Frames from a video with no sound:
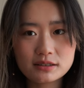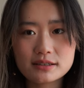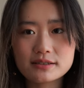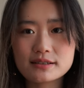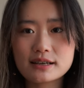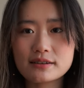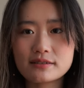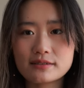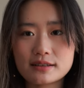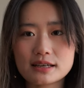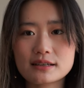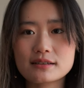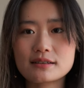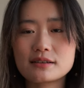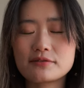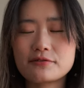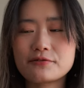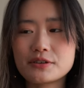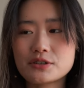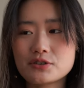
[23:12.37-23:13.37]
because I think
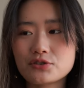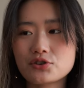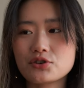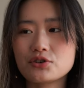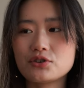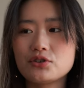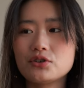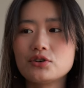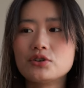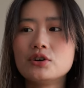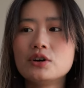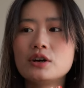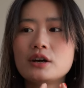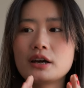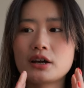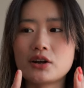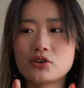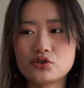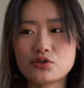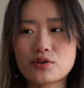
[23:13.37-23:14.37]
that physical
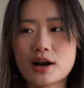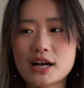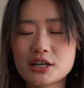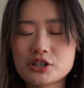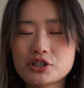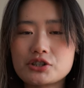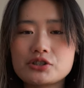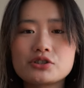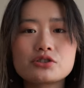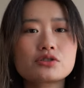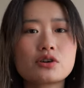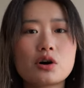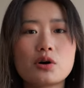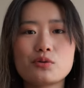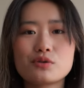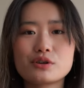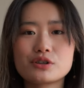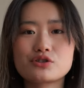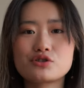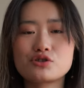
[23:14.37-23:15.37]
interaction is
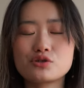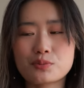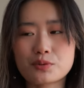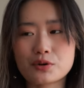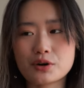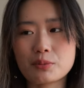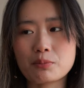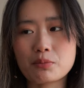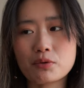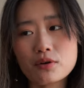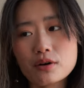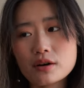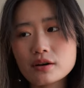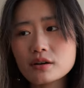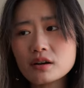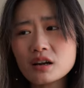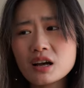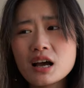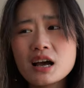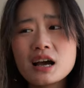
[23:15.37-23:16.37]
always super
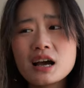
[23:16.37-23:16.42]
important.